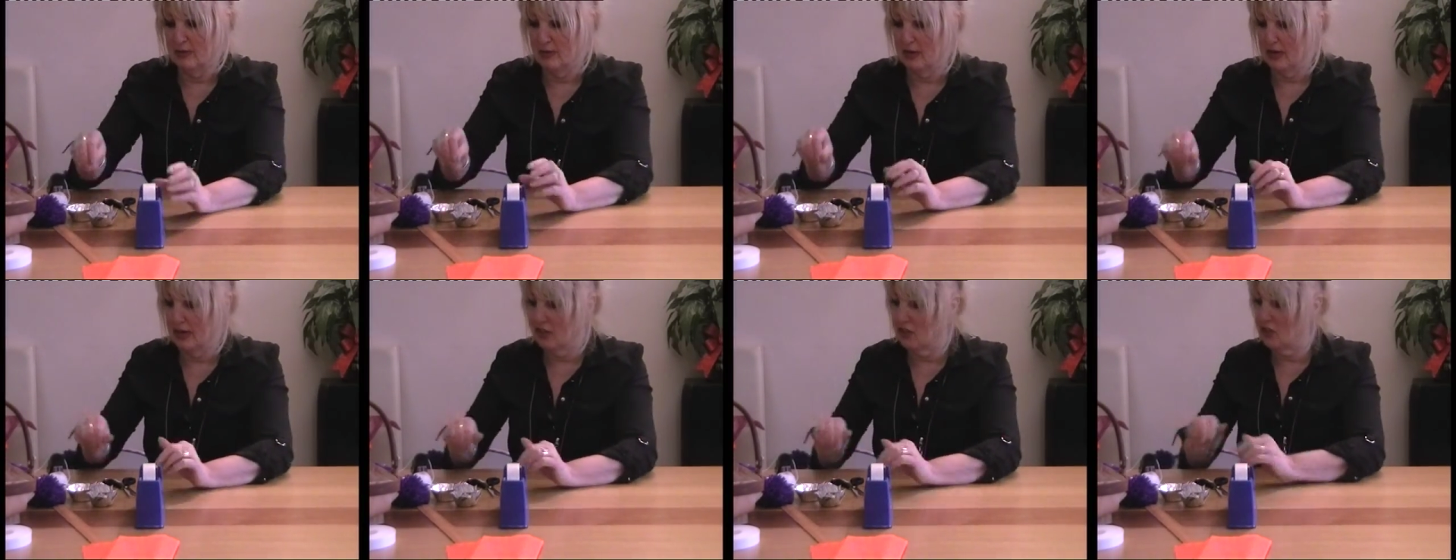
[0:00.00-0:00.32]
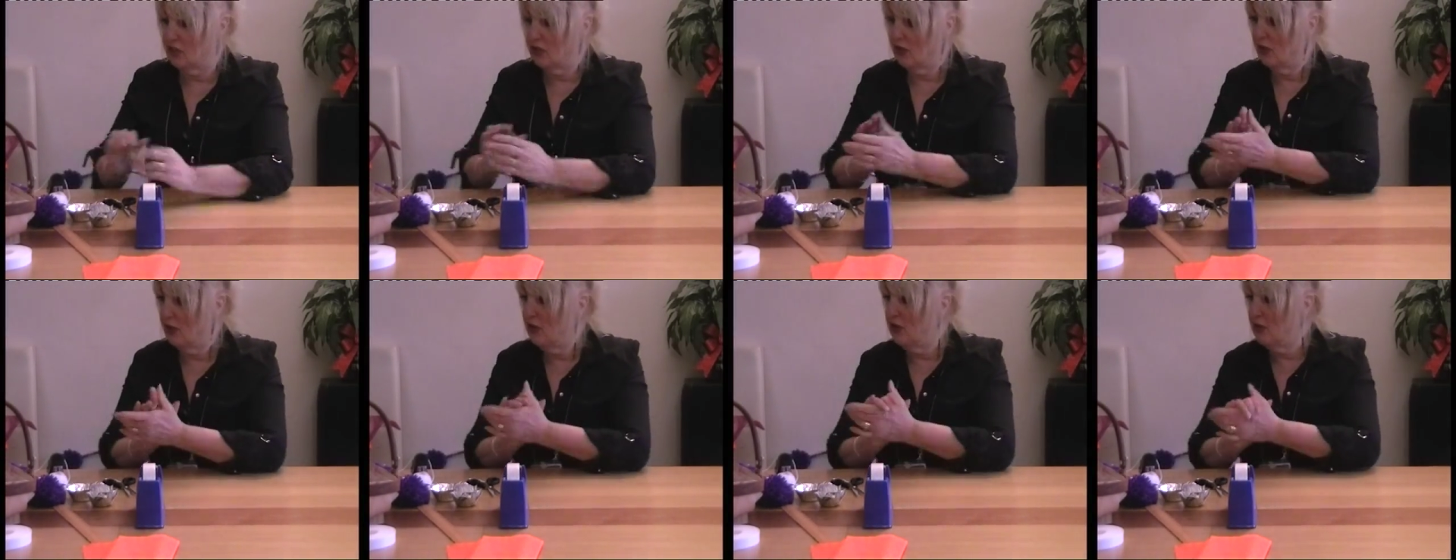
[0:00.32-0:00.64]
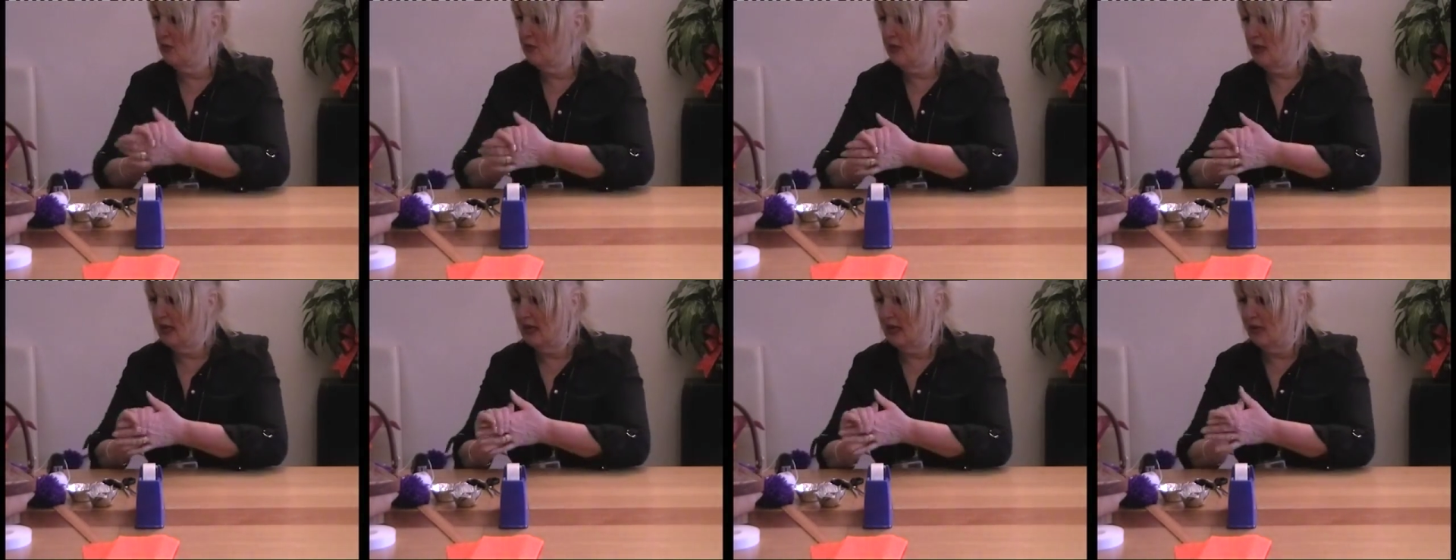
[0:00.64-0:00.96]
We're actually going
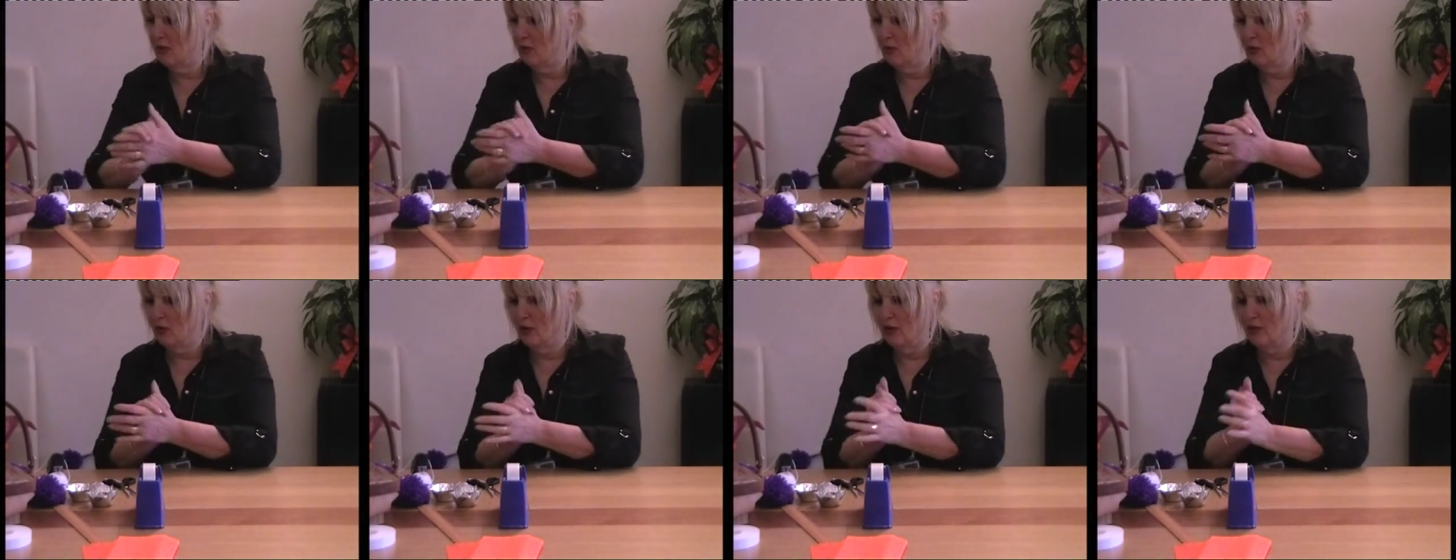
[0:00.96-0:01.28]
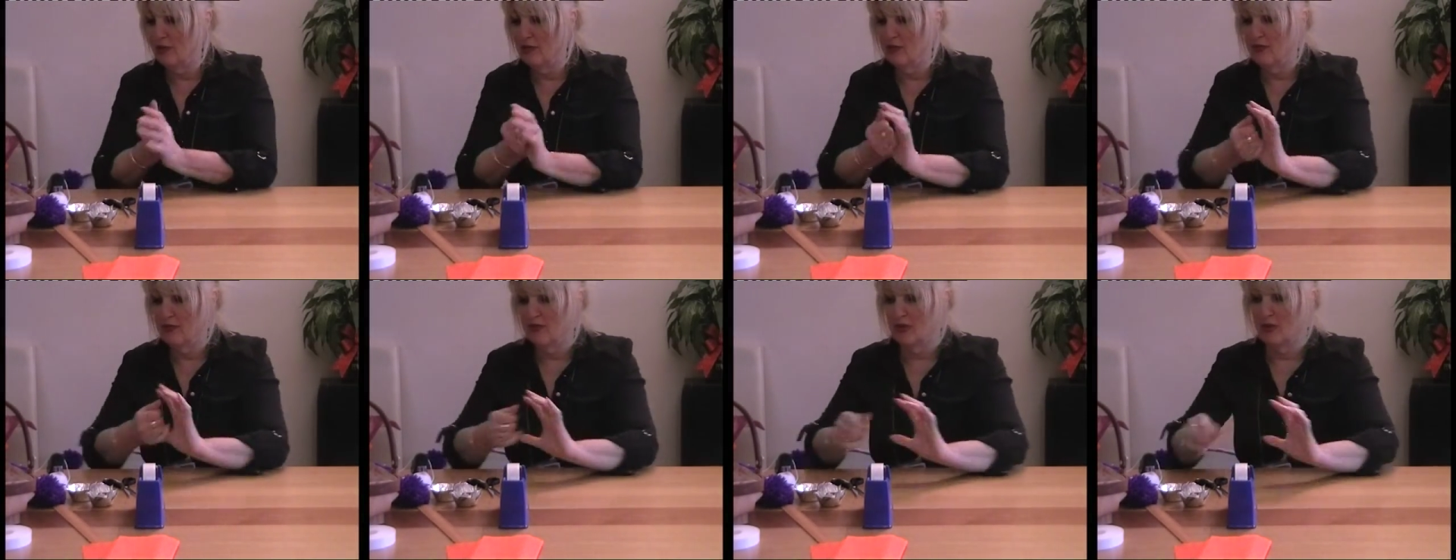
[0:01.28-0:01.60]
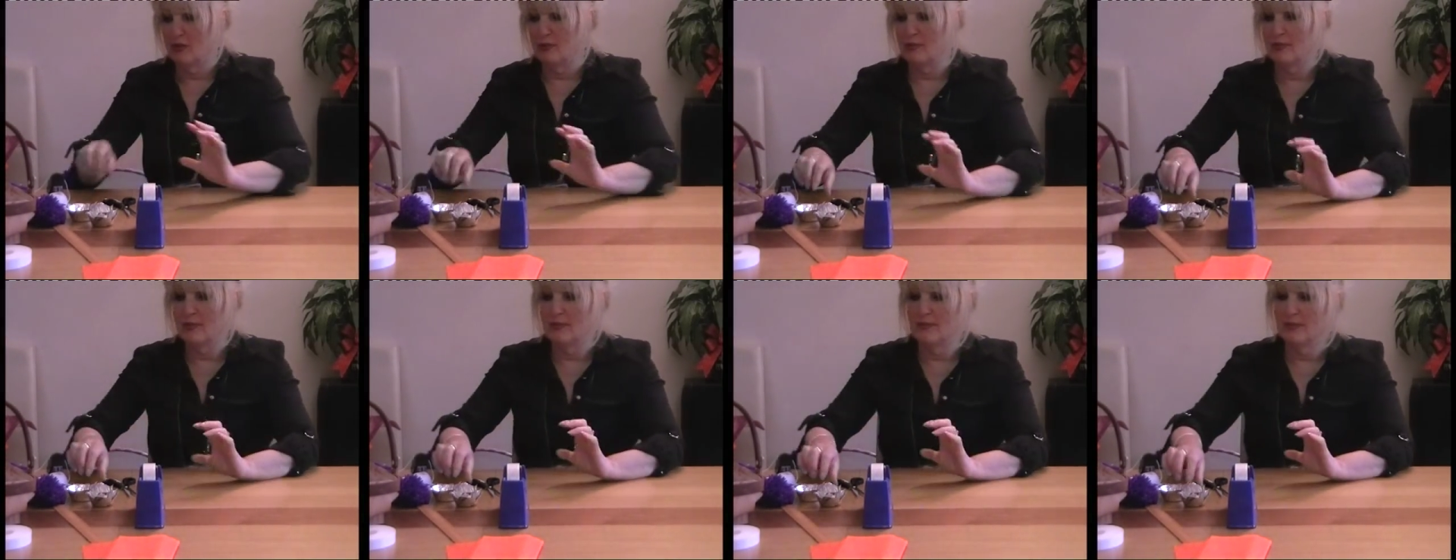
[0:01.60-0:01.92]
to make one
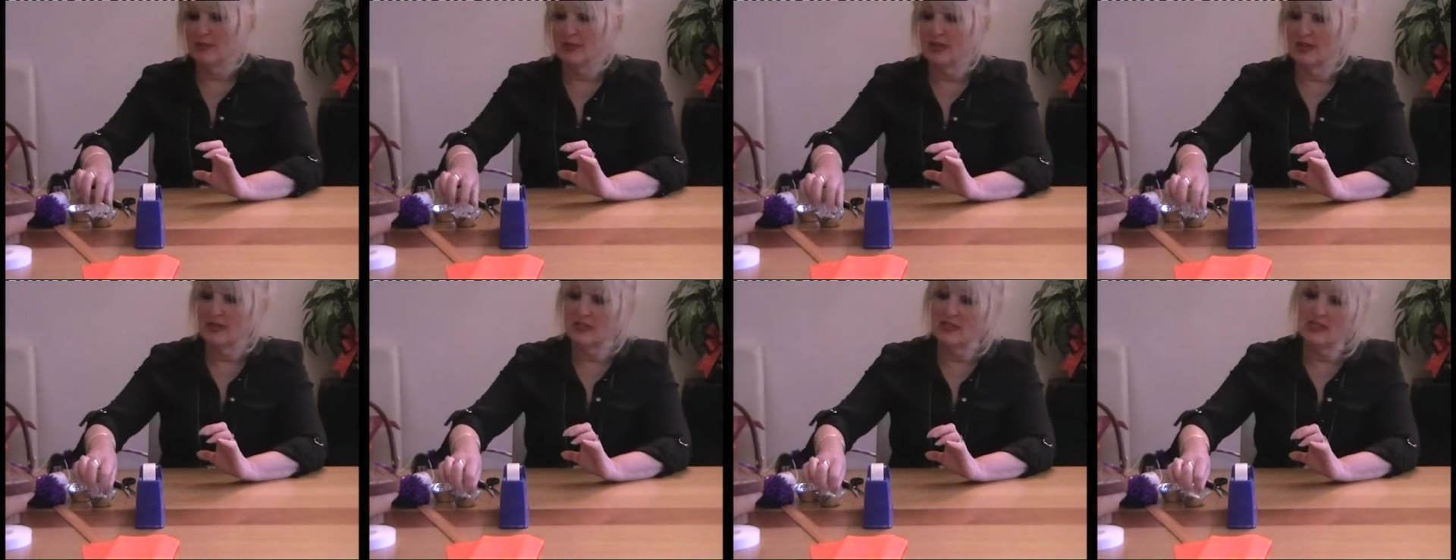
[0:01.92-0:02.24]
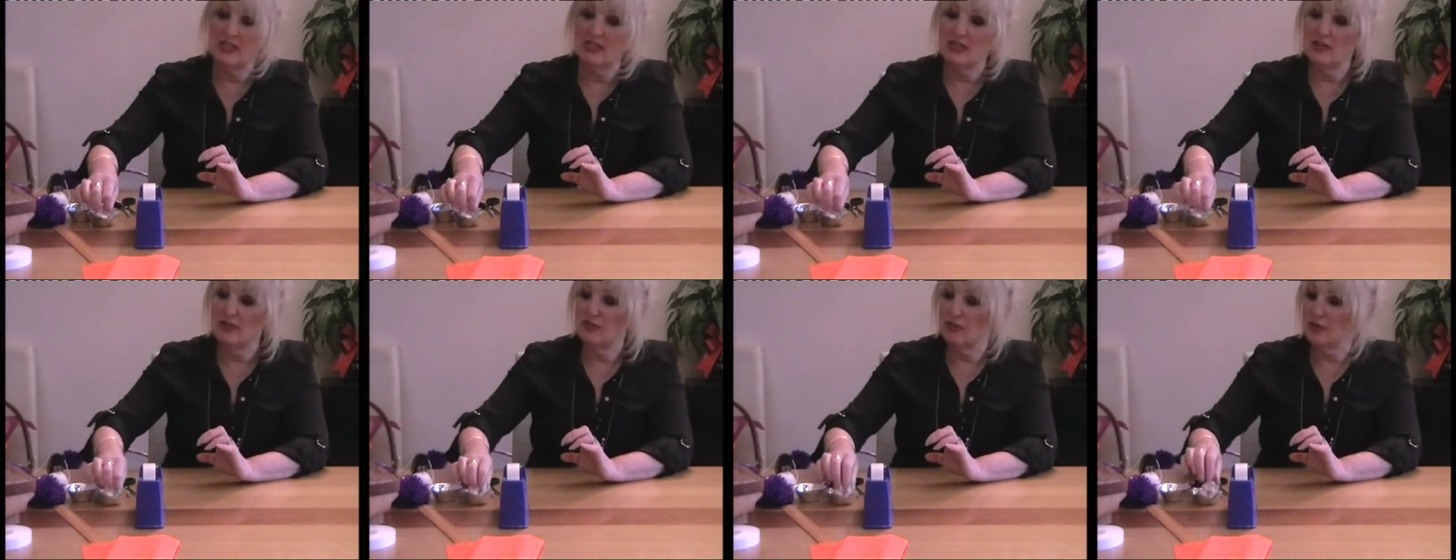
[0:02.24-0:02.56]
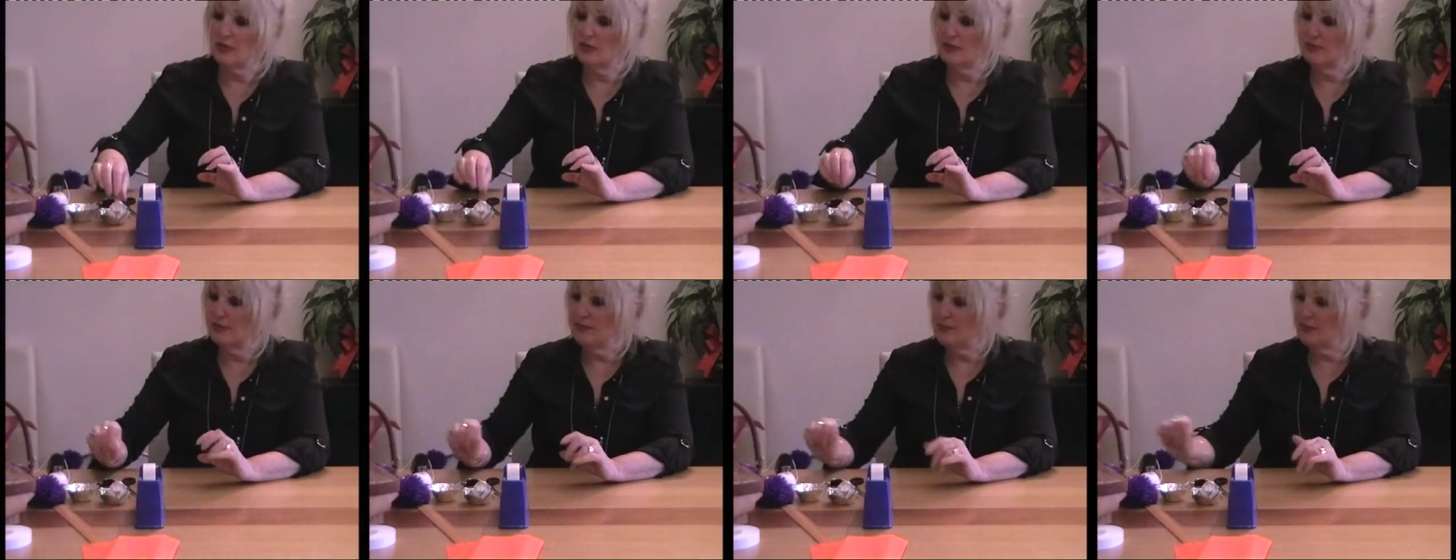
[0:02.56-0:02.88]
from
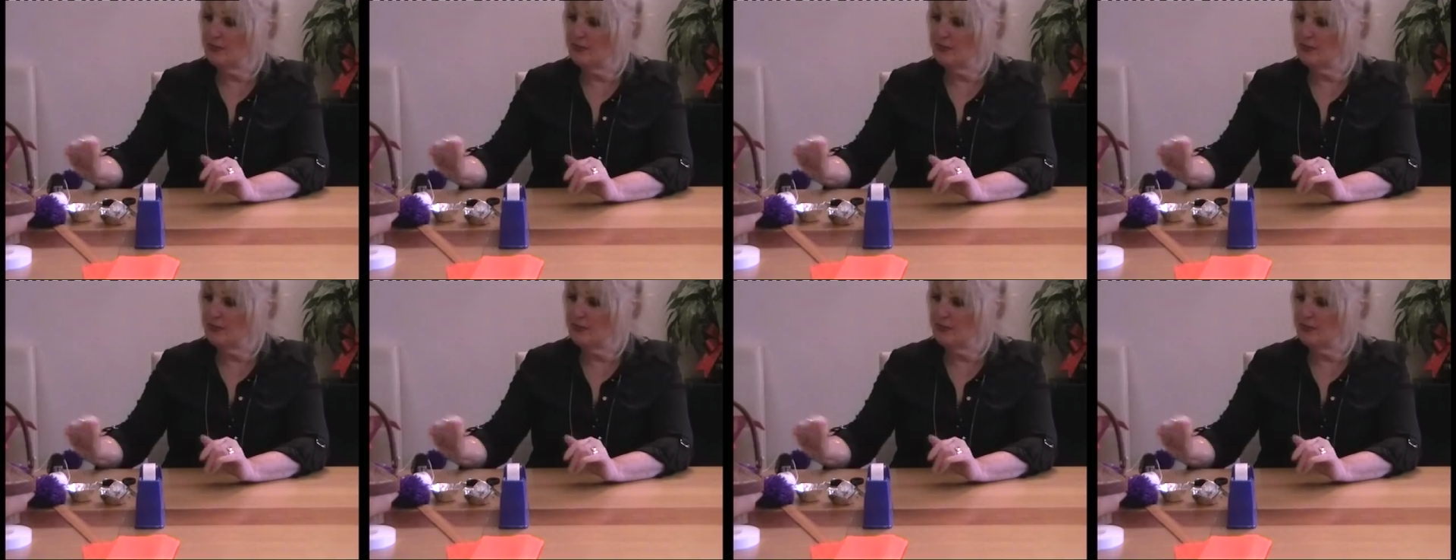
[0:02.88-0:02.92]
silver